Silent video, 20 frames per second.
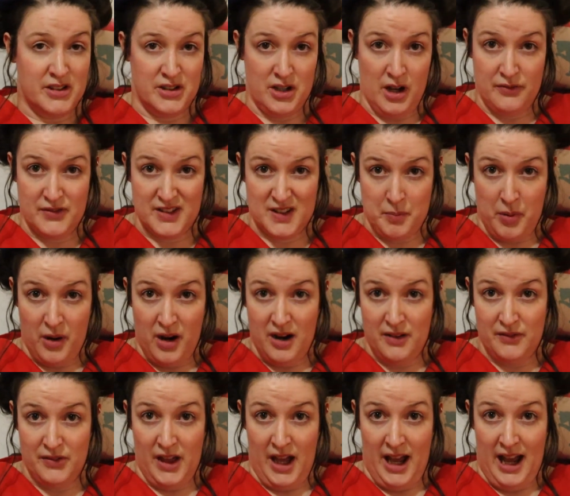toughest part
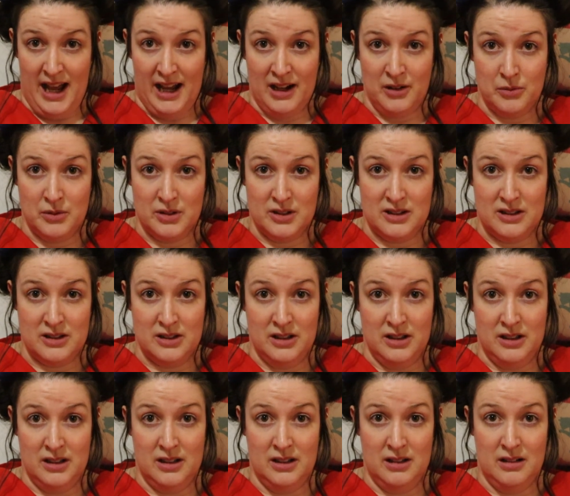of the hat was
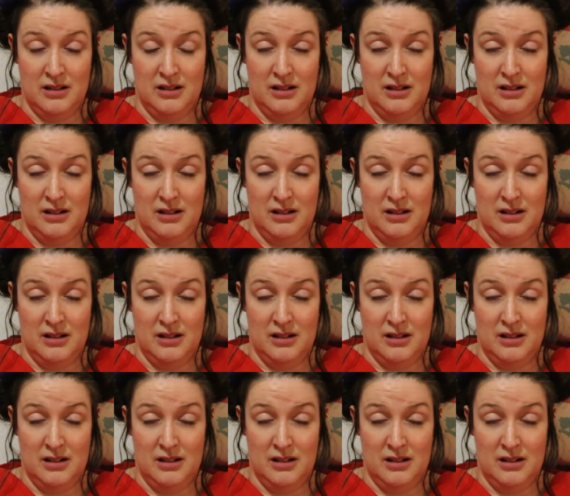that